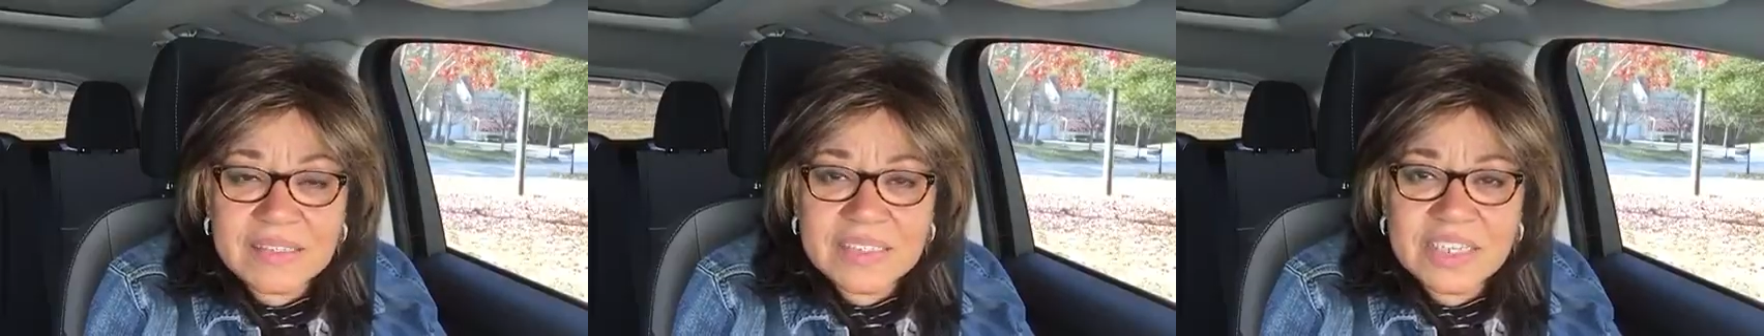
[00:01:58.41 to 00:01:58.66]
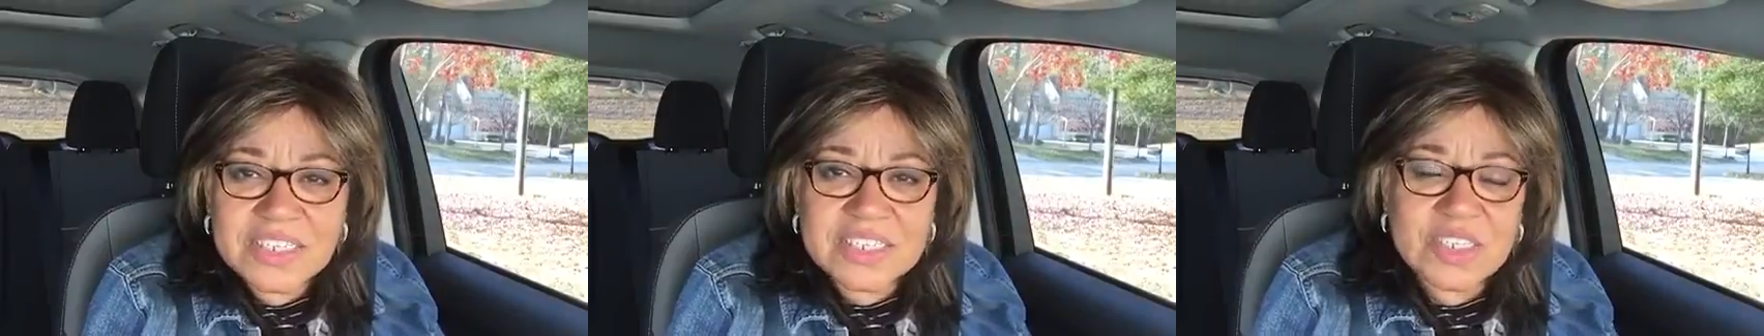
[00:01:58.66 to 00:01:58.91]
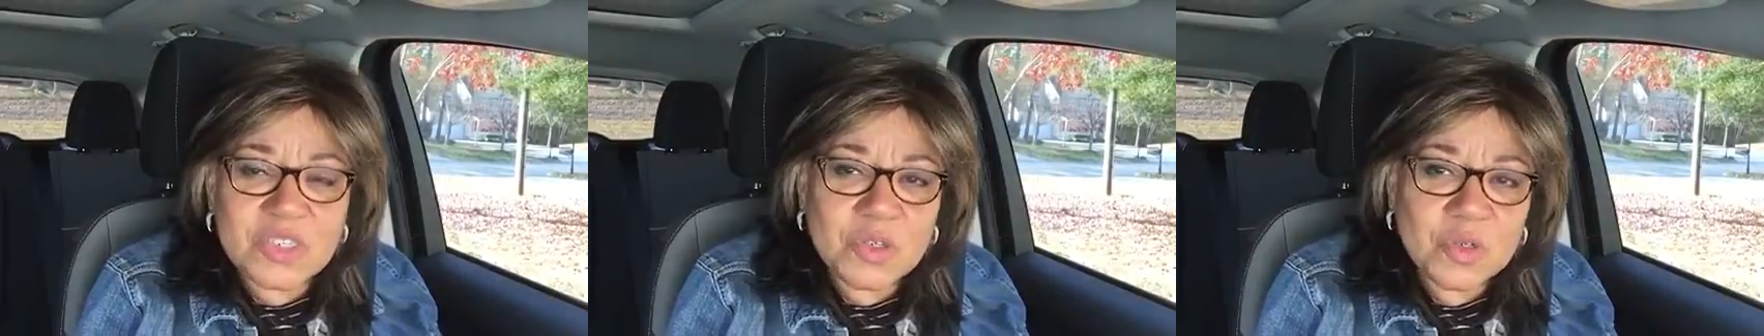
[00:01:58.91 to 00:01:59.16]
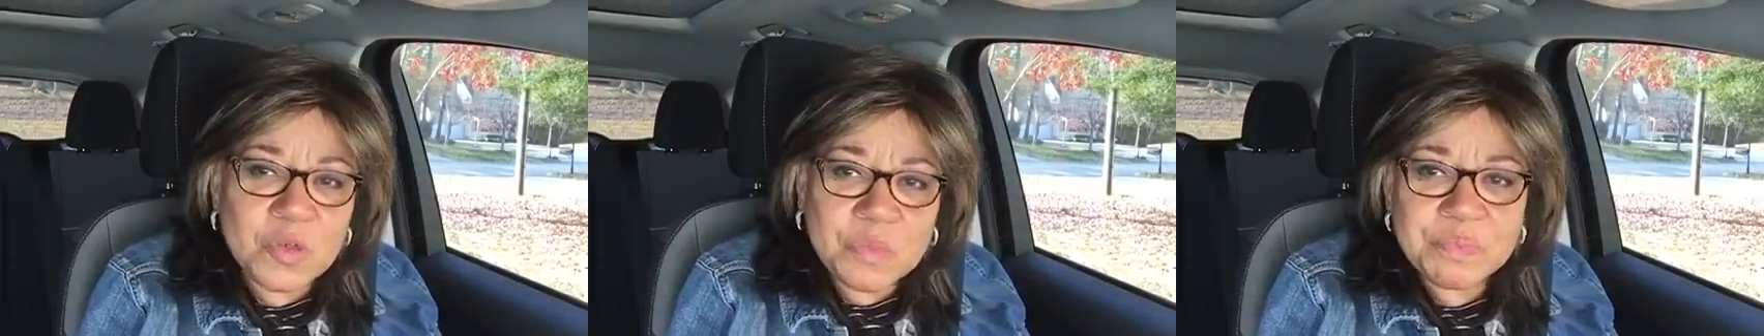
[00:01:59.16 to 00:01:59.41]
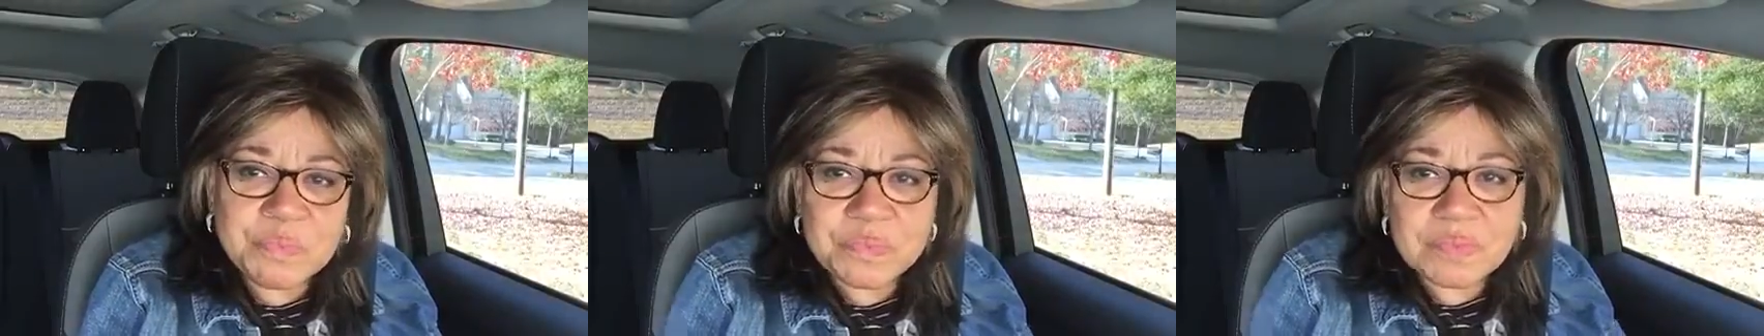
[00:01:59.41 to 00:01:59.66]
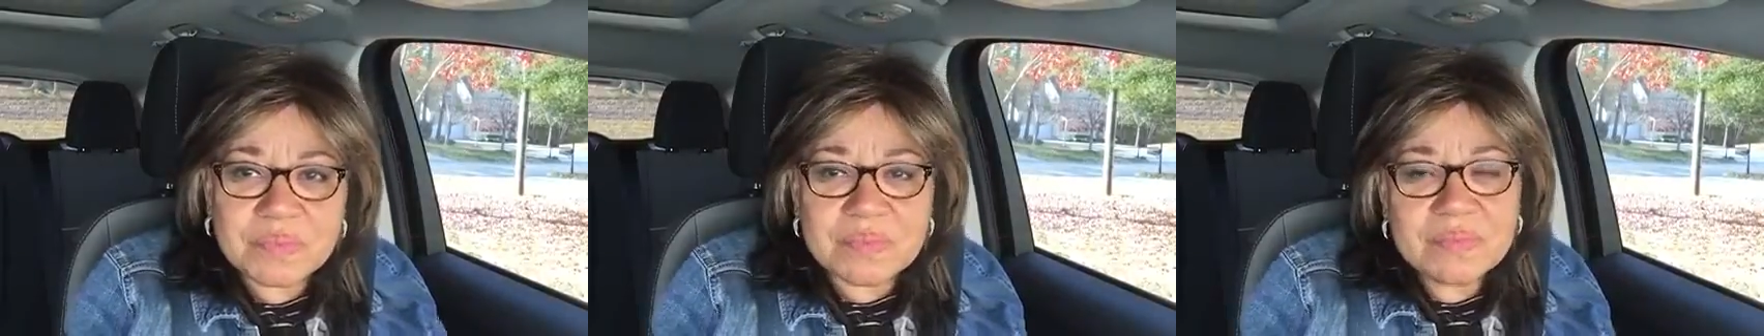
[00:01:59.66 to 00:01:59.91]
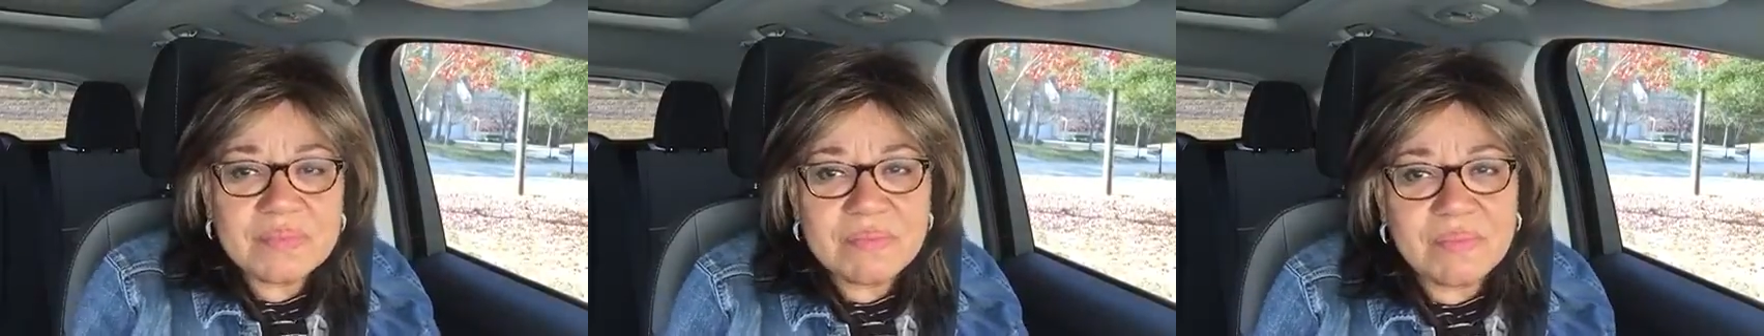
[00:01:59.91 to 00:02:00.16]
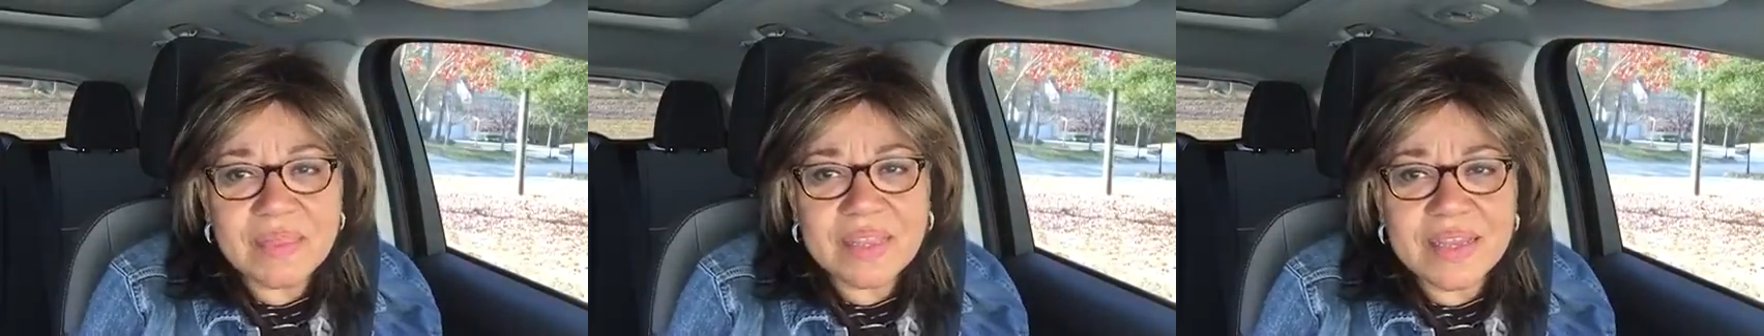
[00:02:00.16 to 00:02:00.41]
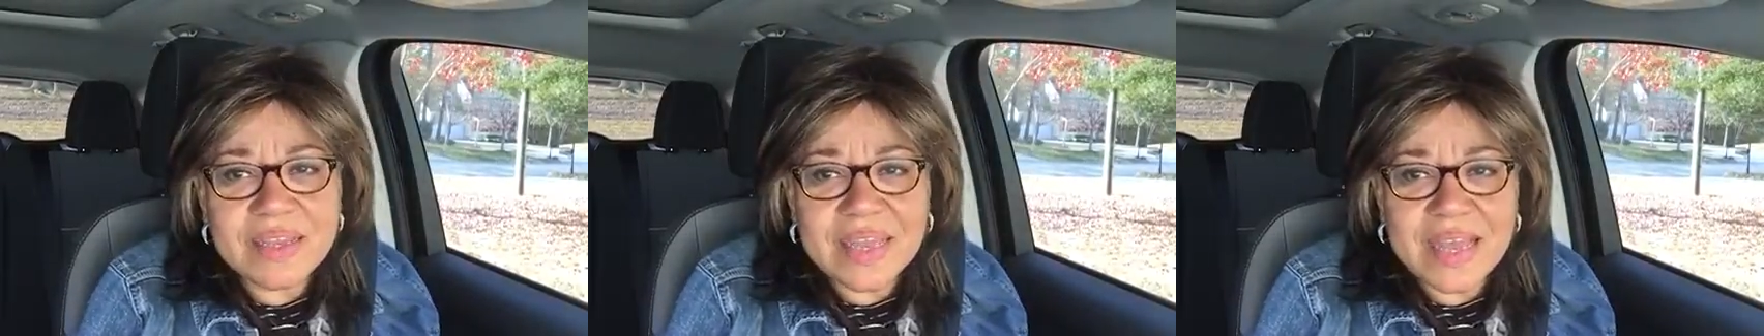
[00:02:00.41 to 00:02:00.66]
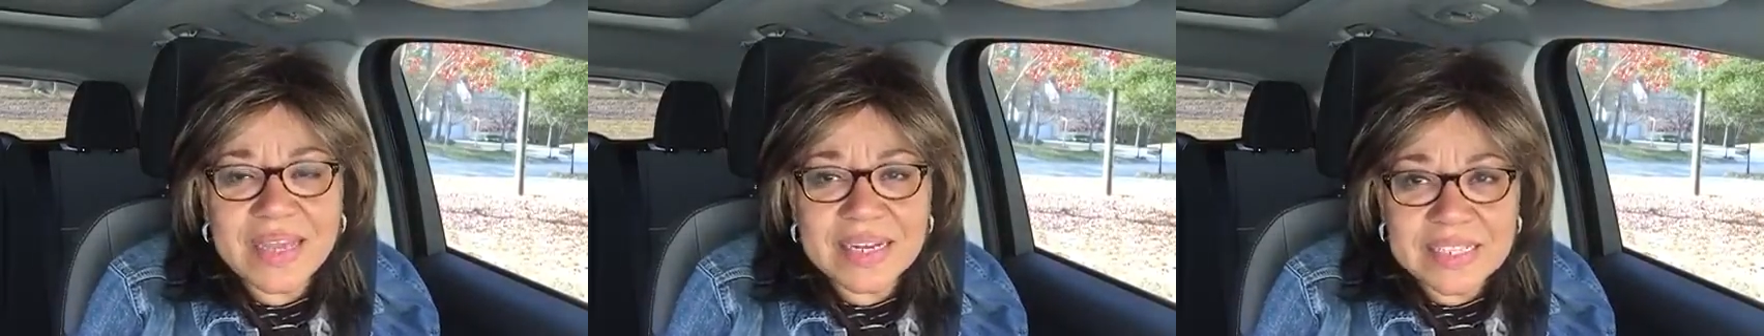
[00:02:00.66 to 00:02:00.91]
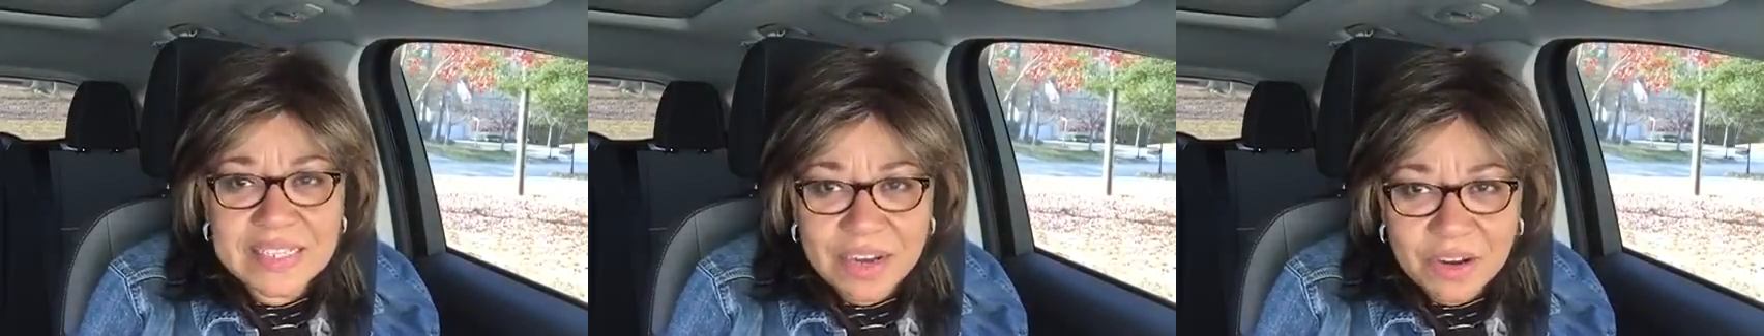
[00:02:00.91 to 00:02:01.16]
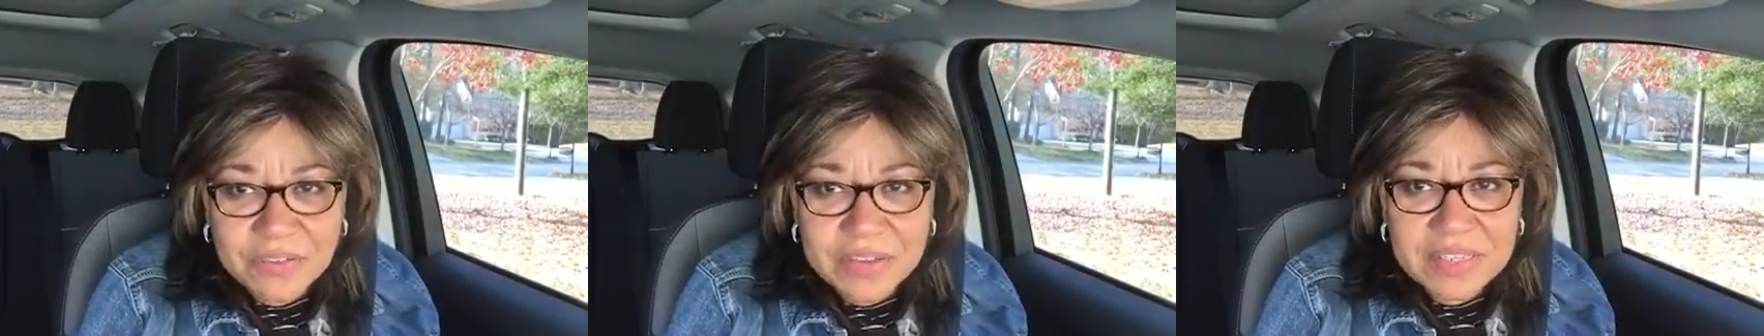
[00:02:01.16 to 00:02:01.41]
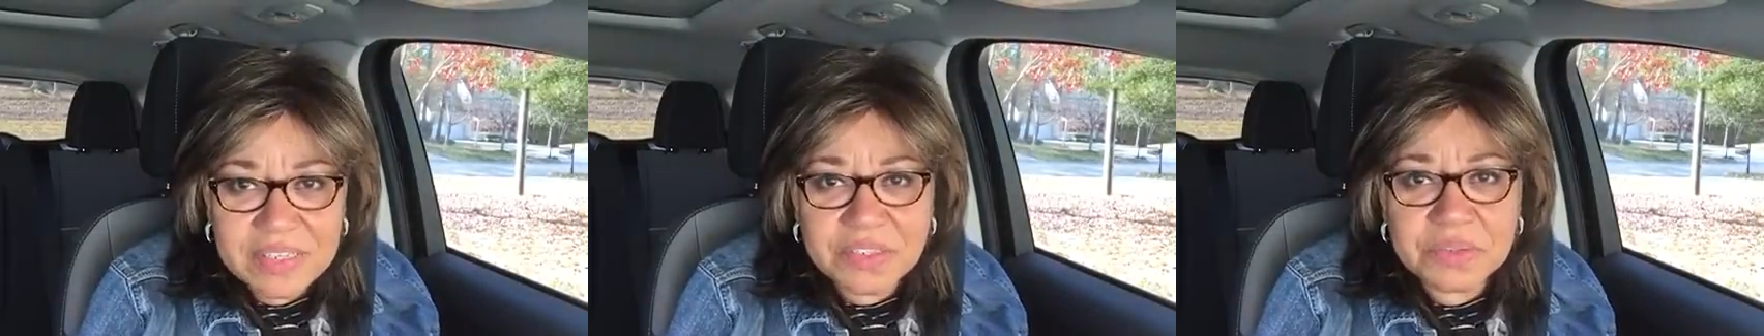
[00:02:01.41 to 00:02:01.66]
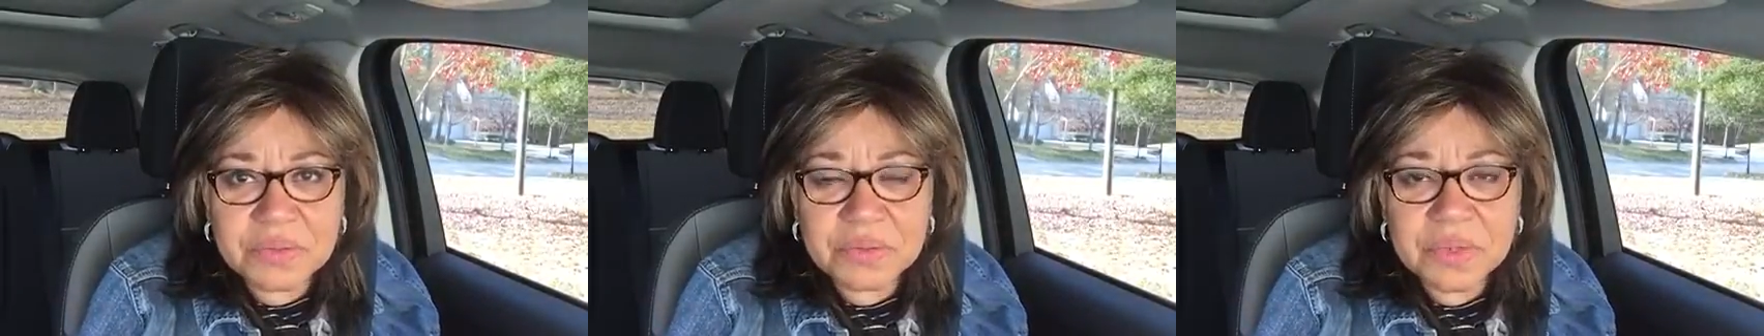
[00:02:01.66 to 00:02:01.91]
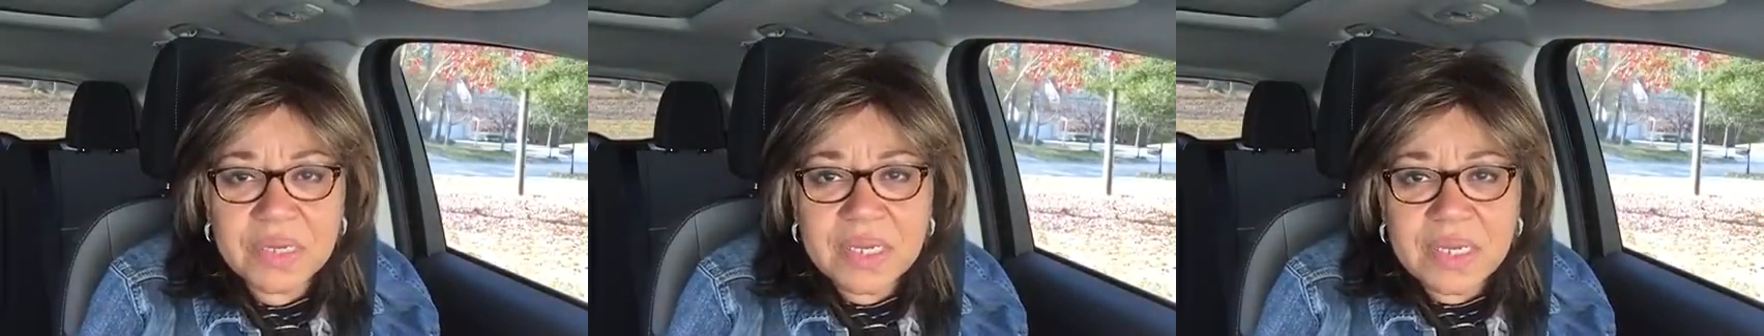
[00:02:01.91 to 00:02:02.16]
just to kind of delve into